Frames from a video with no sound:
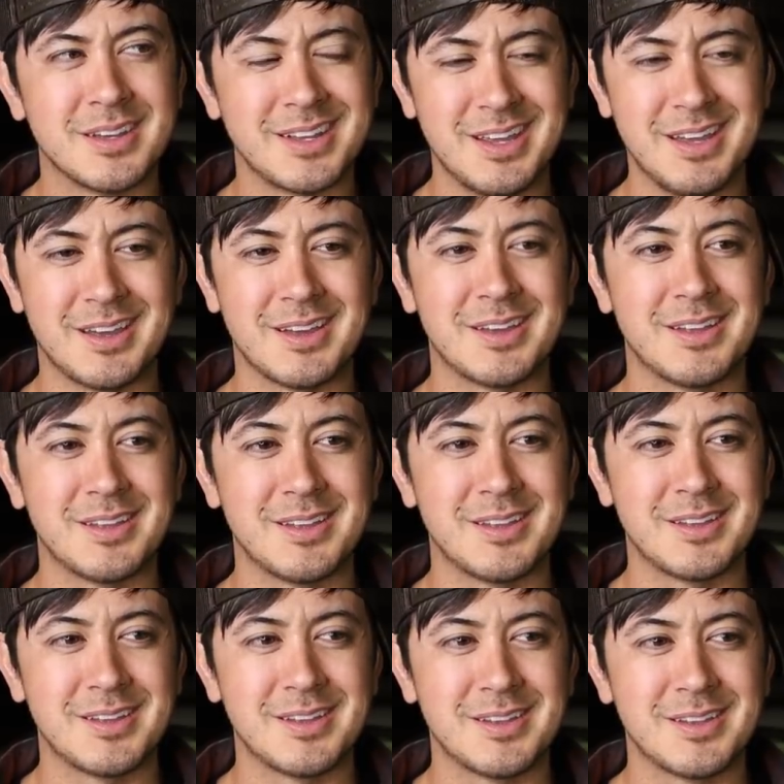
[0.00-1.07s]
And yeah,
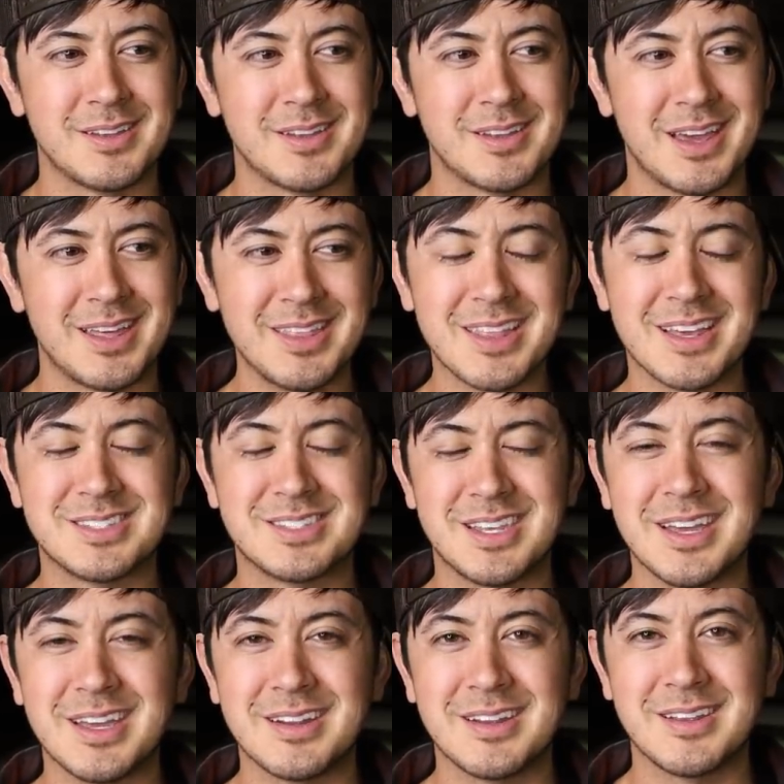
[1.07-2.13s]
I think that's
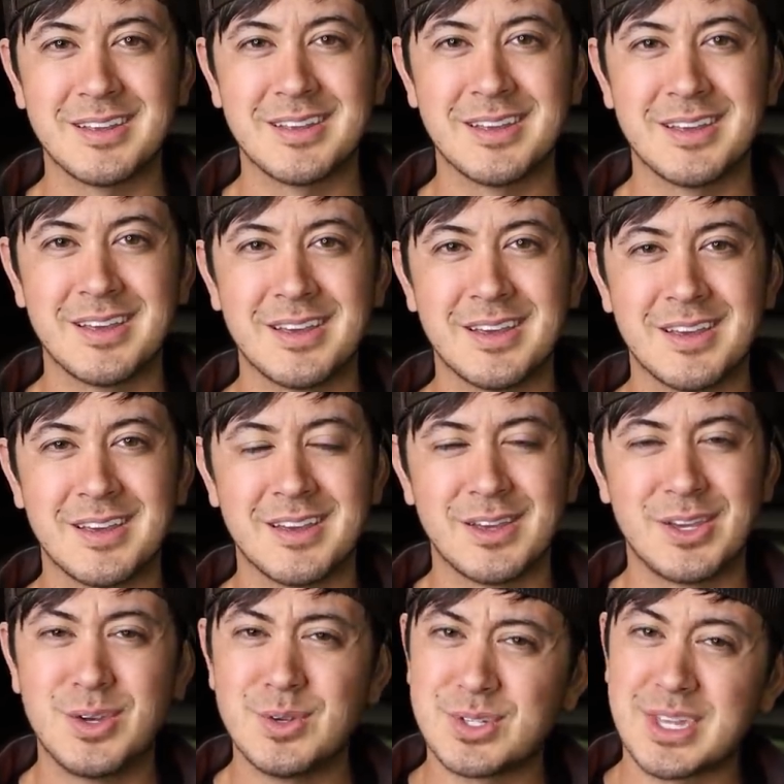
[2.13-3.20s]
it.
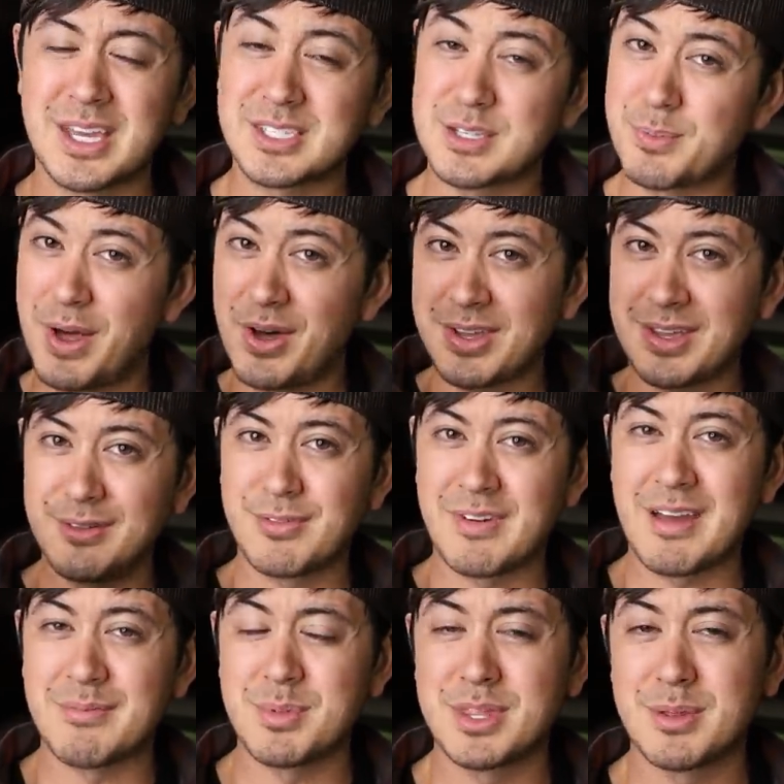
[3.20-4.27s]
Huge thanks to Pelican
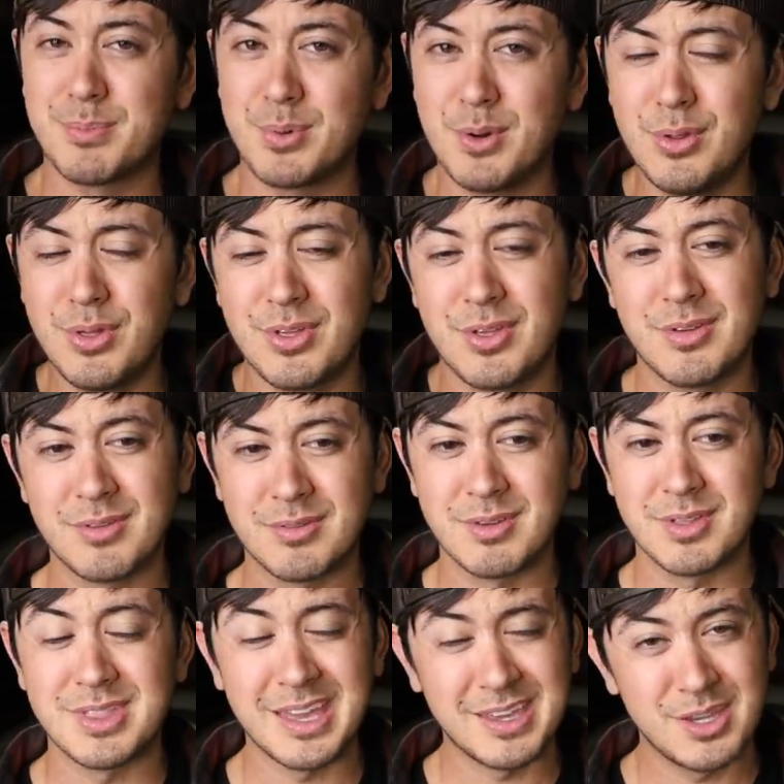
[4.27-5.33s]
for having me at the booth.
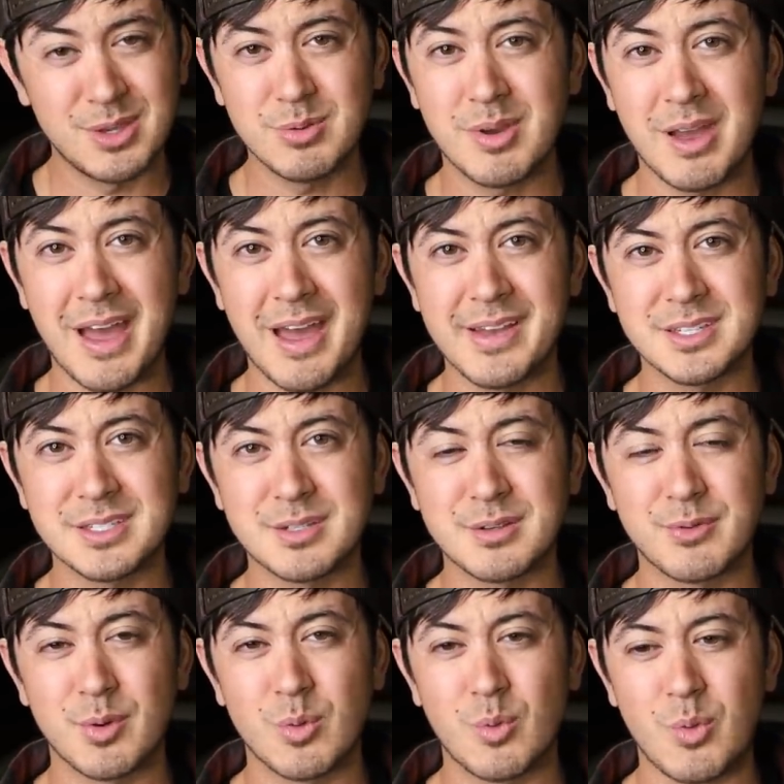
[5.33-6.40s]
Thank you guys
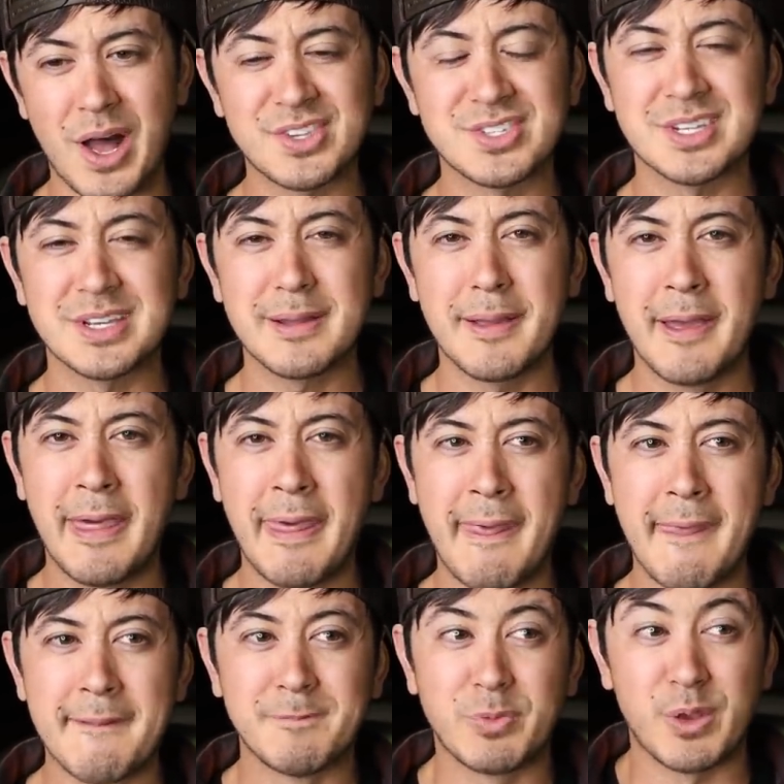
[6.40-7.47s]
for watching.
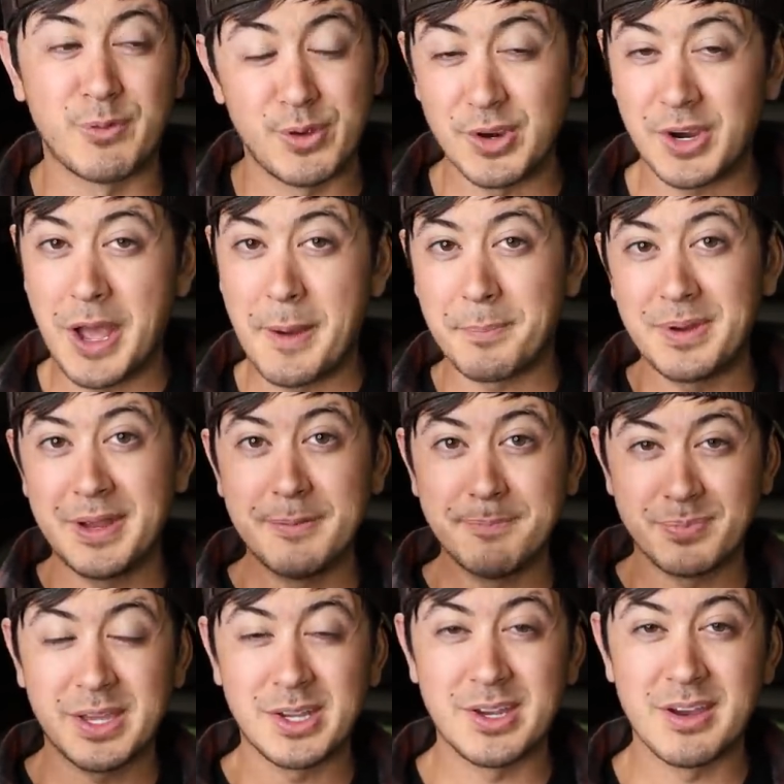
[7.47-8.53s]
If you're a
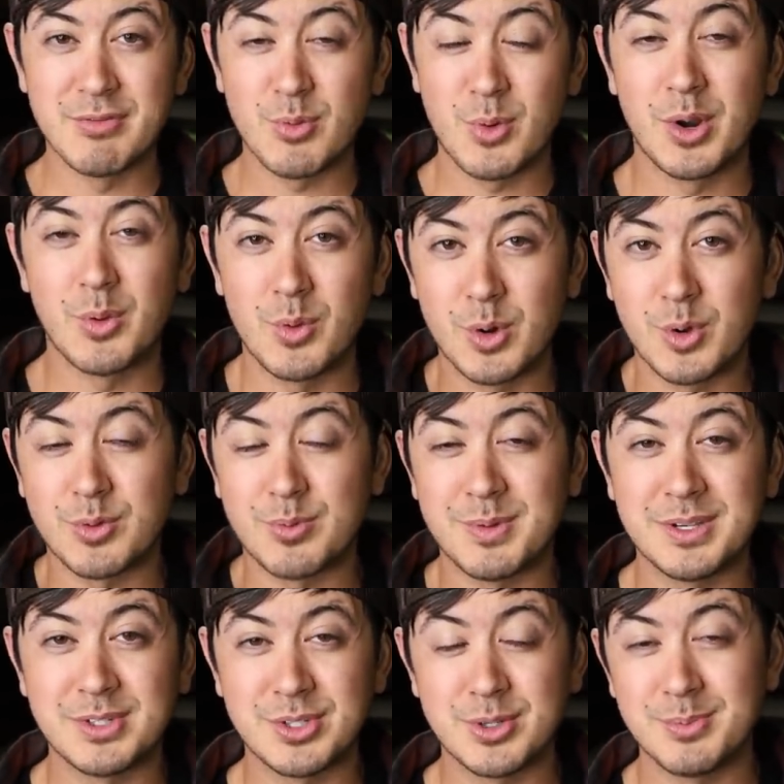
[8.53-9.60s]
company and you ever want to work with
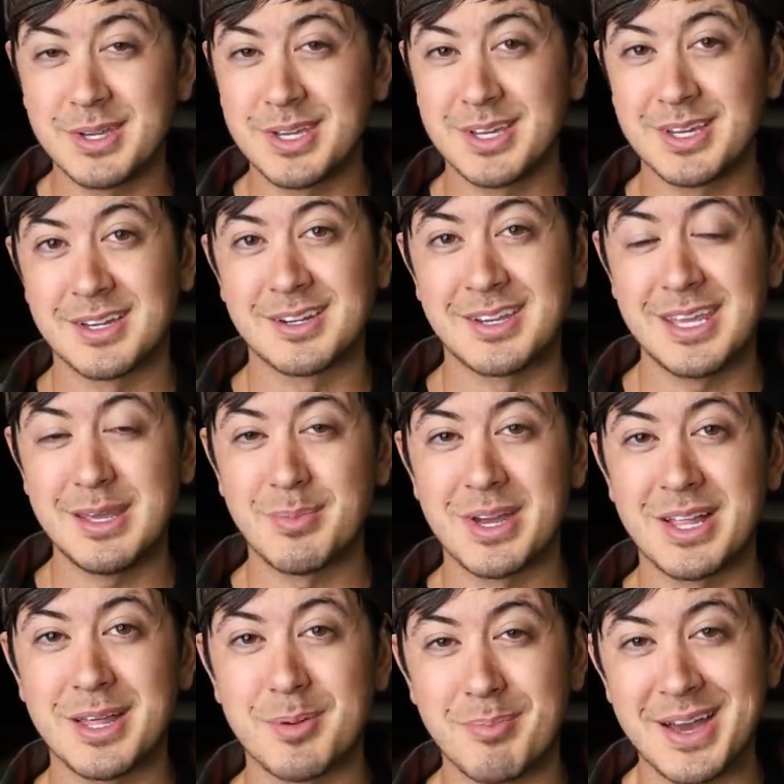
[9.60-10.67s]
me, shoot me an
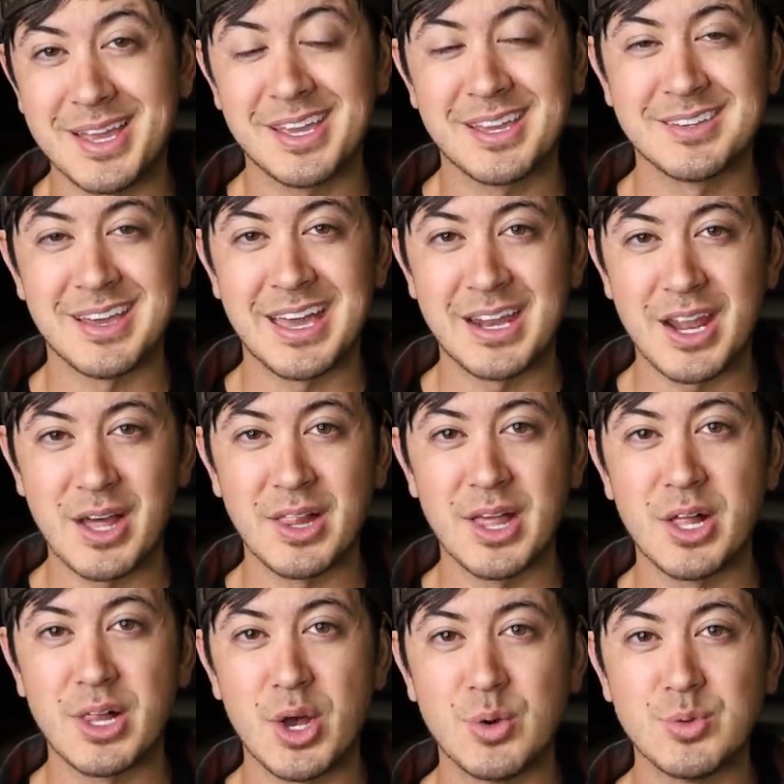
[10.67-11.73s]
email at
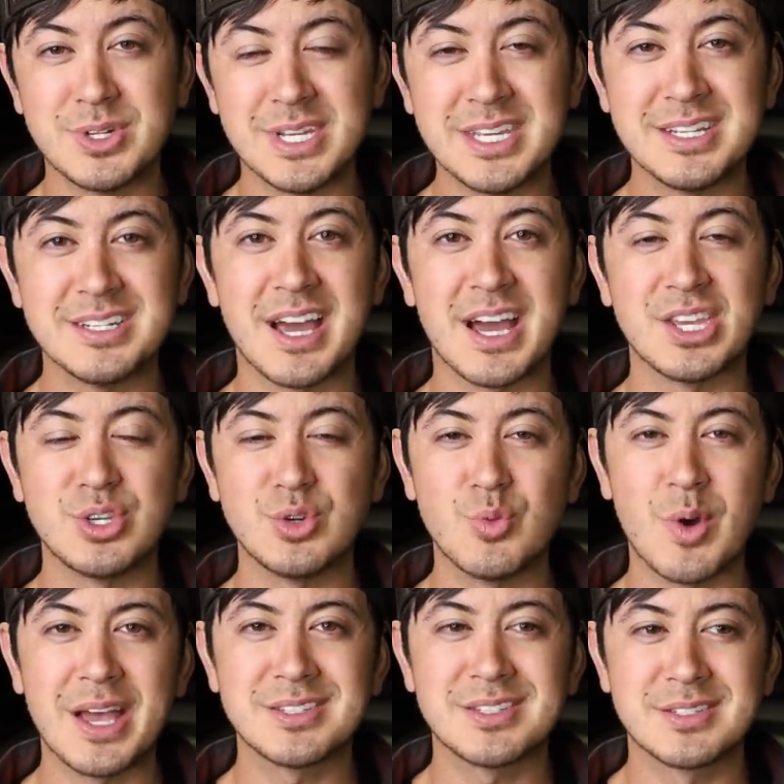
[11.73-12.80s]

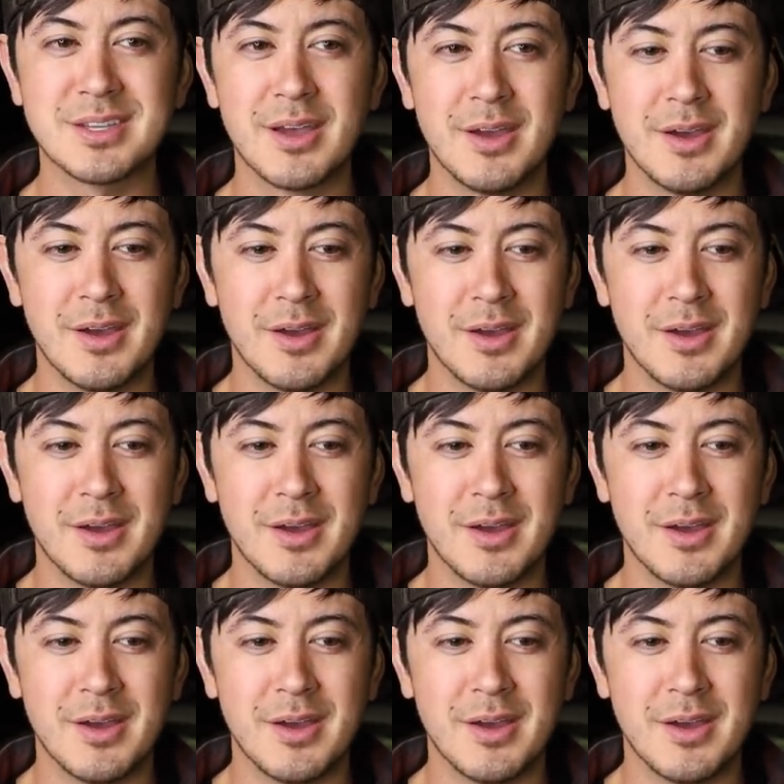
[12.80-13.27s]
mike@LLOD.US.